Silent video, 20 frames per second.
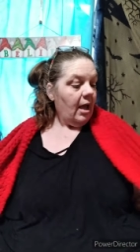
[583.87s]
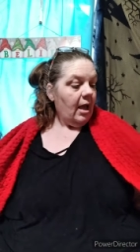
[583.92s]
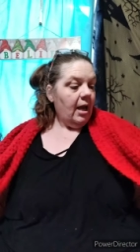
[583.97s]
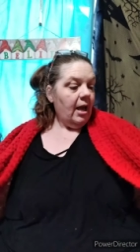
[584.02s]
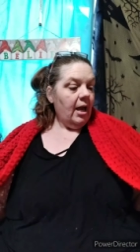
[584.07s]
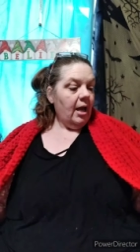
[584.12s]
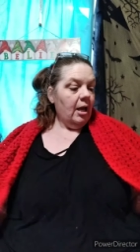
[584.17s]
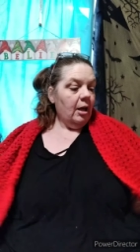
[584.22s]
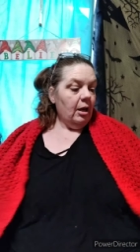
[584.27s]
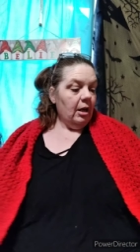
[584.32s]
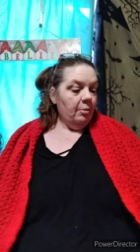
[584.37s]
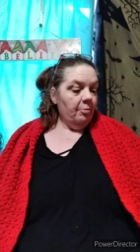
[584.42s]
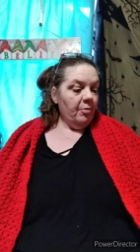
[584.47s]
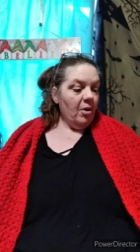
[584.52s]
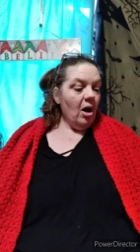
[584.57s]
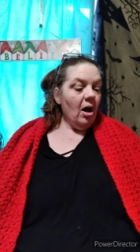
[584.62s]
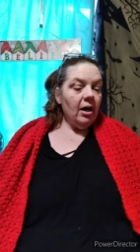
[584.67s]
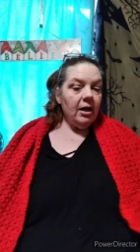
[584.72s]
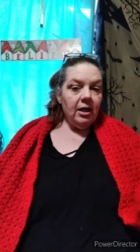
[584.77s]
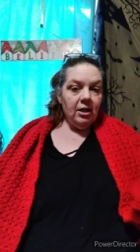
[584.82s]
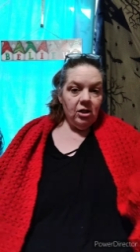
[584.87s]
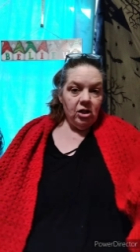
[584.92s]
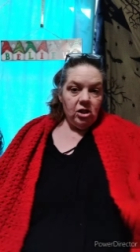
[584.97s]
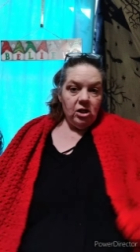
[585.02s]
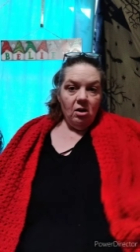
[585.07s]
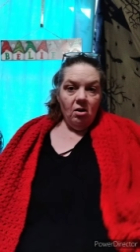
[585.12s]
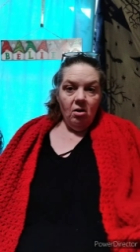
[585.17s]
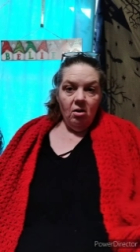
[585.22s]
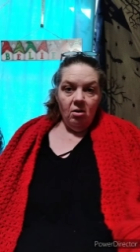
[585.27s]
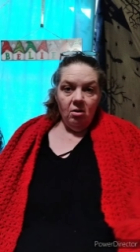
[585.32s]
a pocket
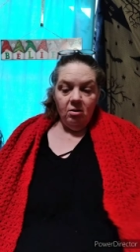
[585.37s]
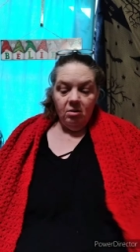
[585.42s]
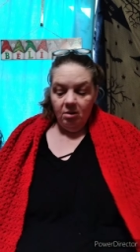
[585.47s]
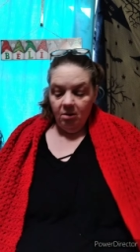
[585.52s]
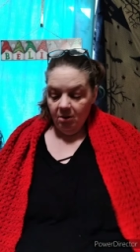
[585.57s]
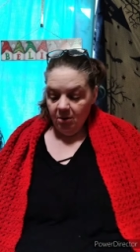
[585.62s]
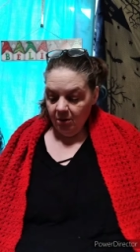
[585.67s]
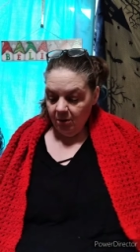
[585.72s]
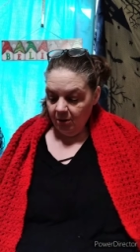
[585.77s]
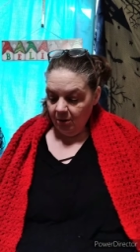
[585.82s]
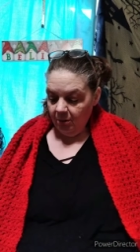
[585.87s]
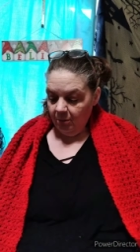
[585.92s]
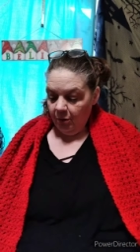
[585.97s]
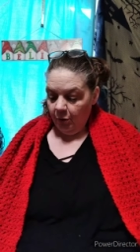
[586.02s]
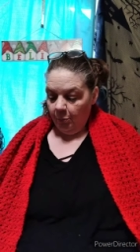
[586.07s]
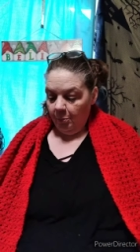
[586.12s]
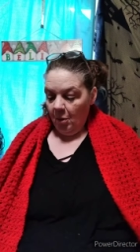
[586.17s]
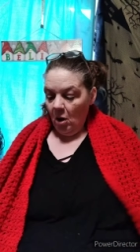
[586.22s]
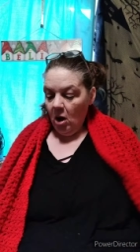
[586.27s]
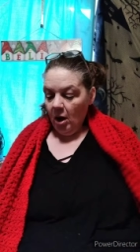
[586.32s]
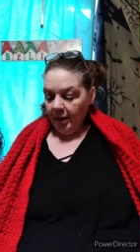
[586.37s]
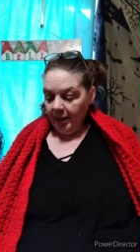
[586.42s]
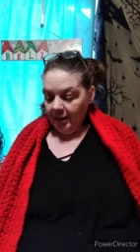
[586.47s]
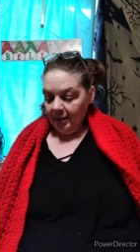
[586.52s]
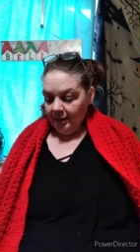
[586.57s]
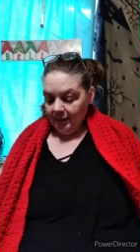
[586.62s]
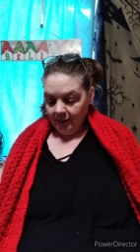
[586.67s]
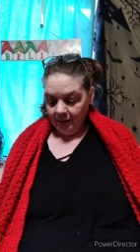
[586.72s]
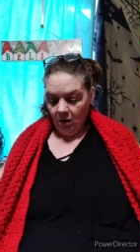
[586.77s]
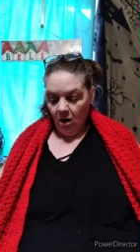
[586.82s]
shawl or
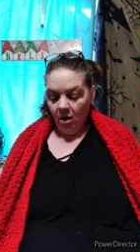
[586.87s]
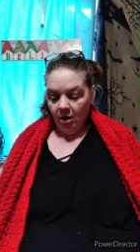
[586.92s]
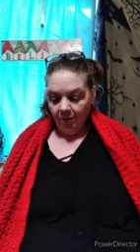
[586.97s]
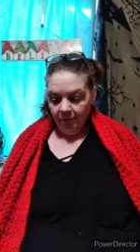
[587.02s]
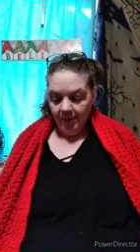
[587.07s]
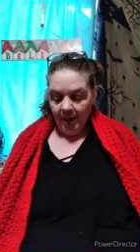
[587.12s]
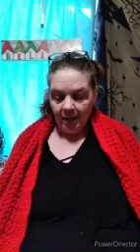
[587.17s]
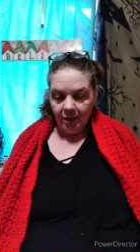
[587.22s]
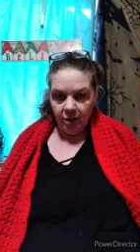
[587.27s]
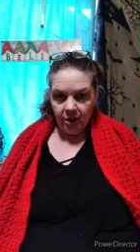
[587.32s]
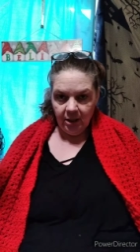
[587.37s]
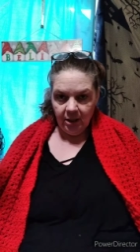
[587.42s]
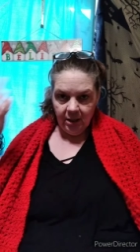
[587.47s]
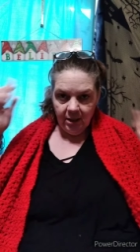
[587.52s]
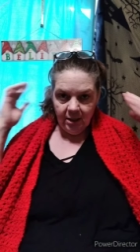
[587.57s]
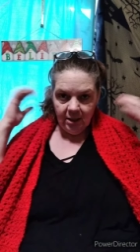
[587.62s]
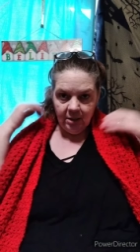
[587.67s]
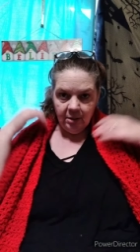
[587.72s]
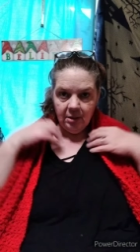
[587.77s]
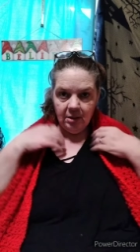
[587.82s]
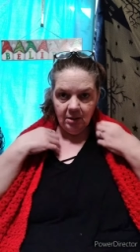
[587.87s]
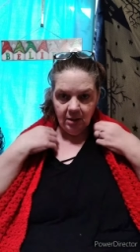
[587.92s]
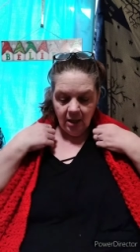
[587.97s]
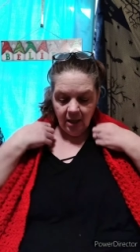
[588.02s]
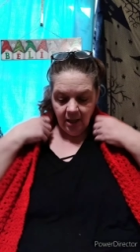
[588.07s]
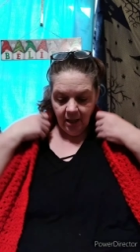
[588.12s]
pocket scarf, actually, that's